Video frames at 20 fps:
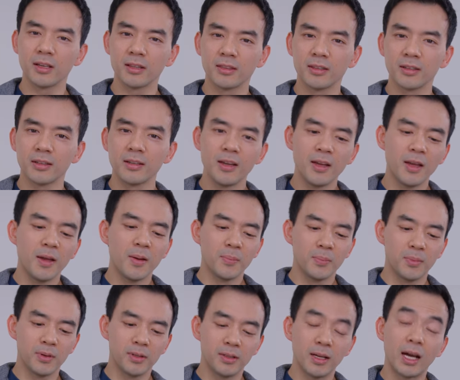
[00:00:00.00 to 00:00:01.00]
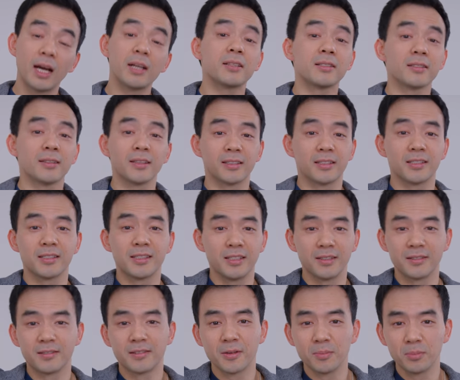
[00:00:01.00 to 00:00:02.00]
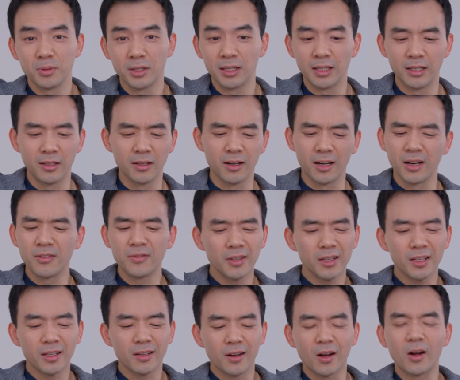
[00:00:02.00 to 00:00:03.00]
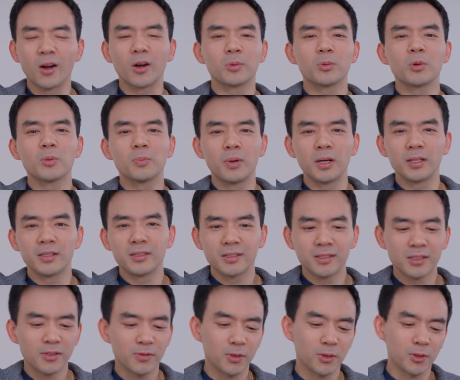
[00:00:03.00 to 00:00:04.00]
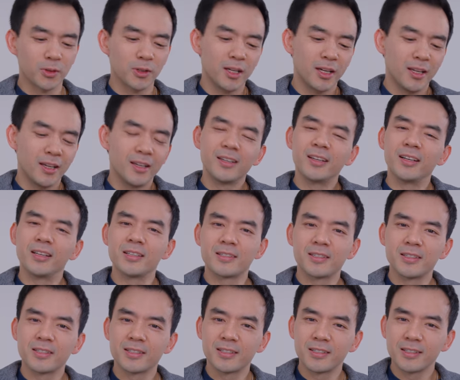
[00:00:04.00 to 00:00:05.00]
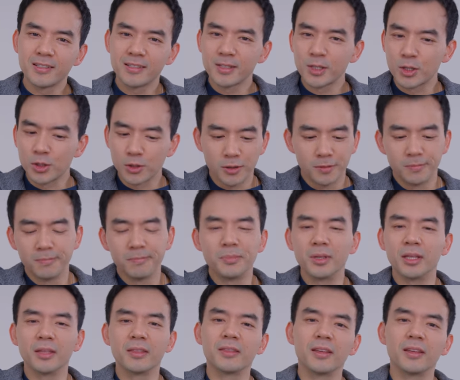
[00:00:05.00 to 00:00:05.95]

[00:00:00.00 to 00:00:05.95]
nothing, but I just like to see it completely gone. I feel like hardware buttons for assistance shouldn't be a